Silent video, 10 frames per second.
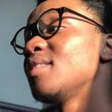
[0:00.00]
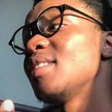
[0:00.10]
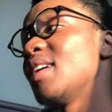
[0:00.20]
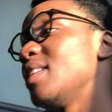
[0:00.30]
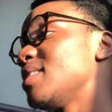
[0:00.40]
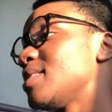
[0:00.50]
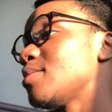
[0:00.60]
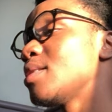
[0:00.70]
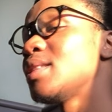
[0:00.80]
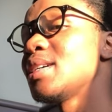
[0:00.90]
At least this
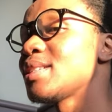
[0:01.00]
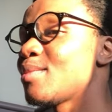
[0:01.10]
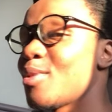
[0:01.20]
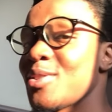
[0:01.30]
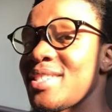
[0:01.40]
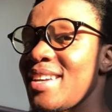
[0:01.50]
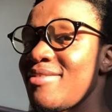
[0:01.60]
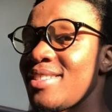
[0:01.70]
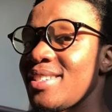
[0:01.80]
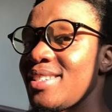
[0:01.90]
one thinks about safety.